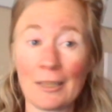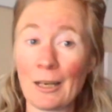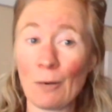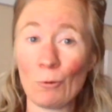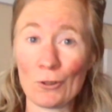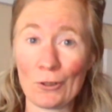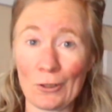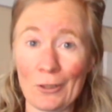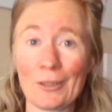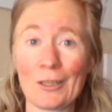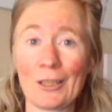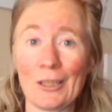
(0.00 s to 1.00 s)
I wasn't
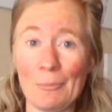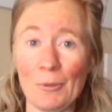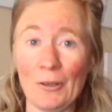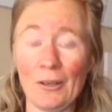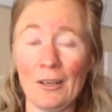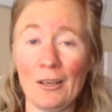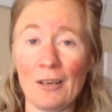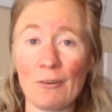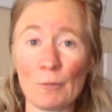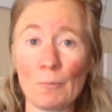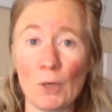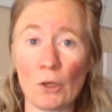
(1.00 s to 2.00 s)
clapping. I
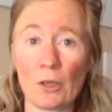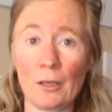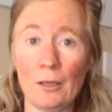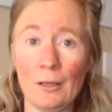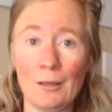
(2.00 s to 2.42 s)
was mocking.